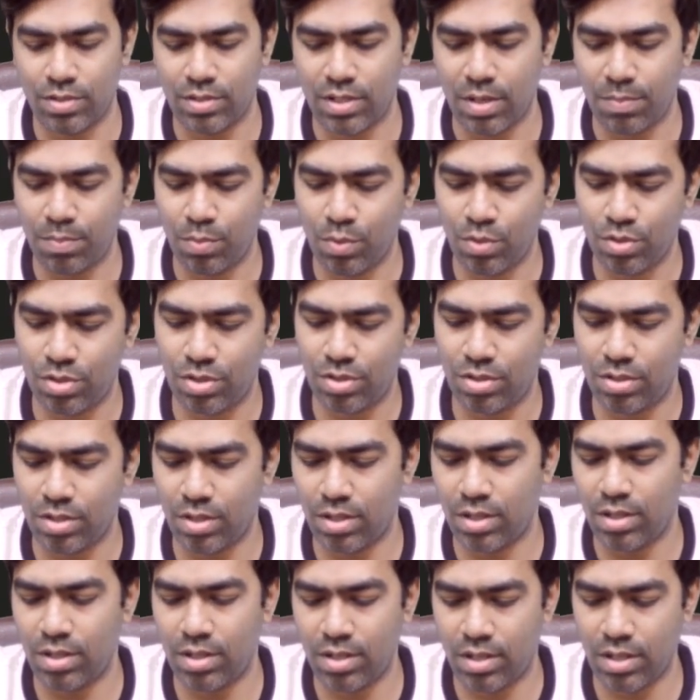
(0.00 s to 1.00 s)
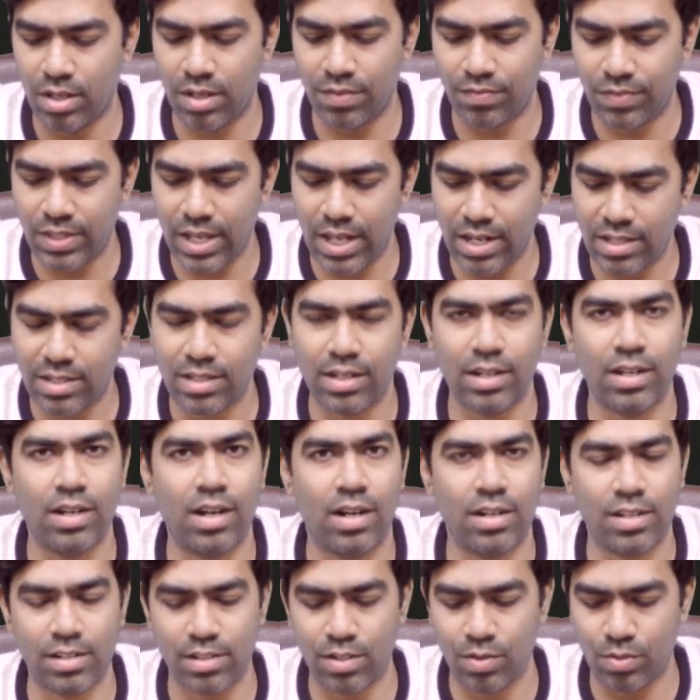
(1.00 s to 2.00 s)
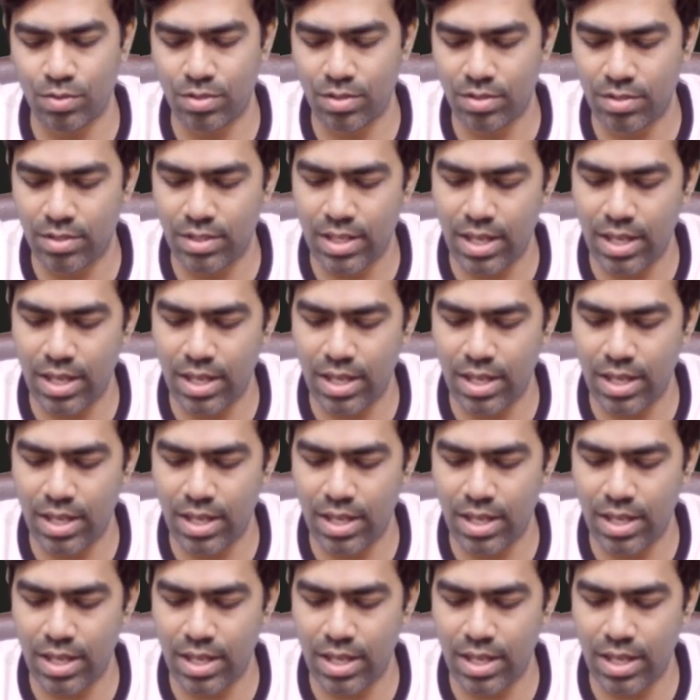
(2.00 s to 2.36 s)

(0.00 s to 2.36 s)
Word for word: Suppose uh, if there is renal artery stenosis,